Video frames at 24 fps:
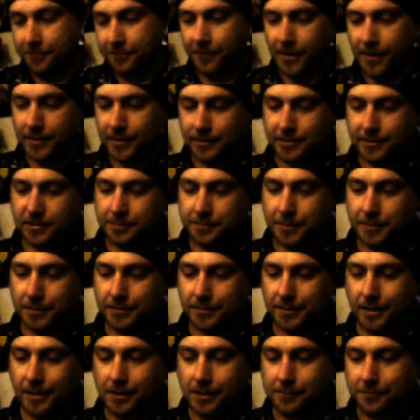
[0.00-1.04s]
They bring
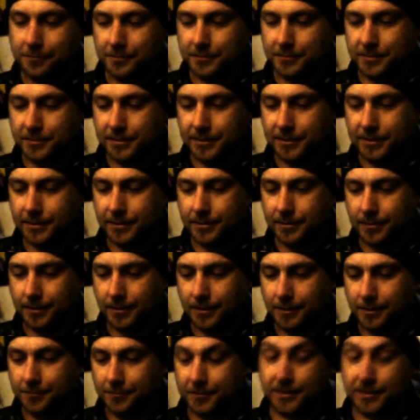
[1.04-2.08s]
him over to
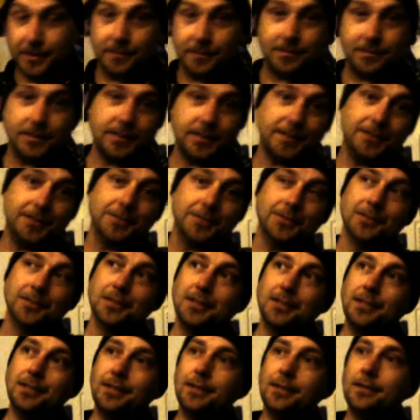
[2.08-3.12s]
Carol, and
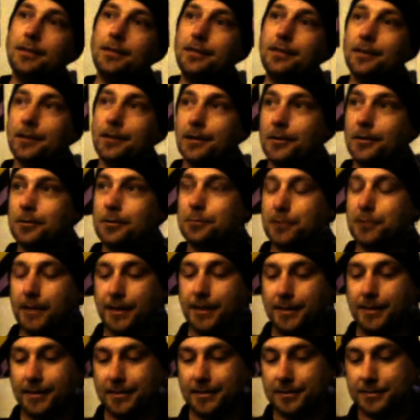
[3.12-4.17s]
of course he dies.
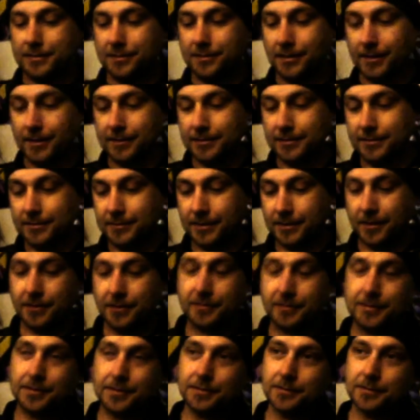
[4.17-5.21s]
Ben dies. He was
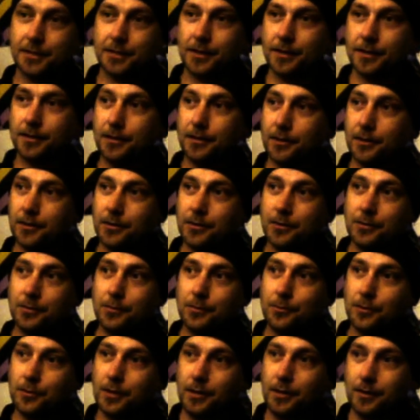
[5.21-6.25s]
shot in the leg, and
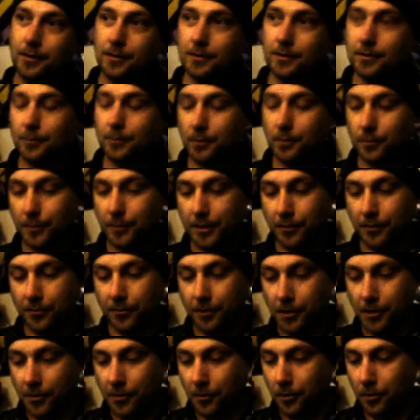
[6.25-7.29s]
there's some arteries there,
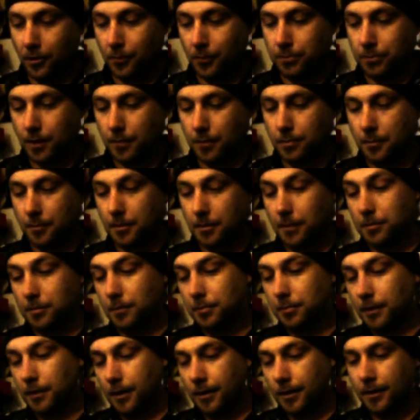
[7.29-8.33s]

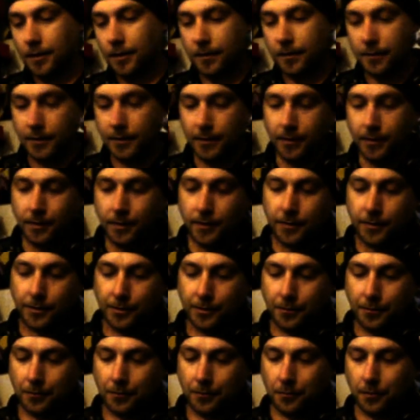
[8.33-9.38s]
or whatever.
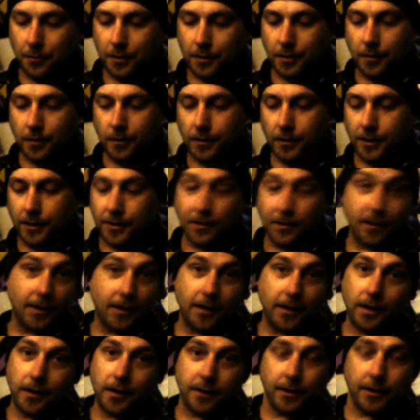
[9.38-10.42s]
And Morgan
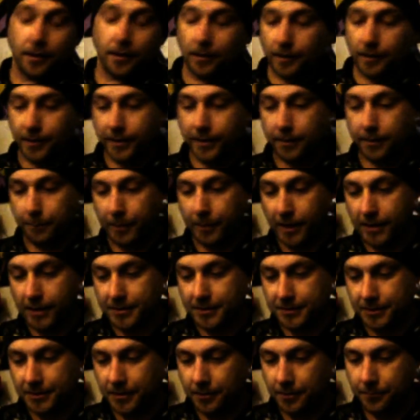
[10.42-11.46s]
goes apeshit, man. He
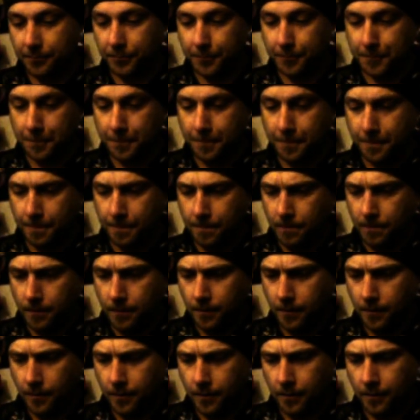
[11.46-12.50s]
loses it. He
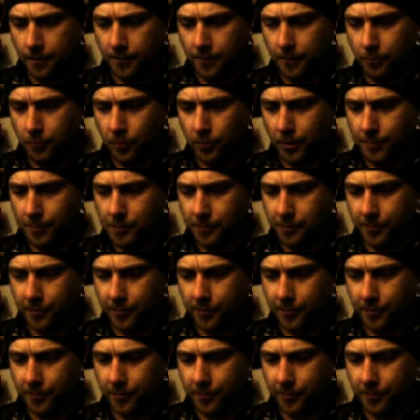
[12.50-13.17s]
fucking flips out.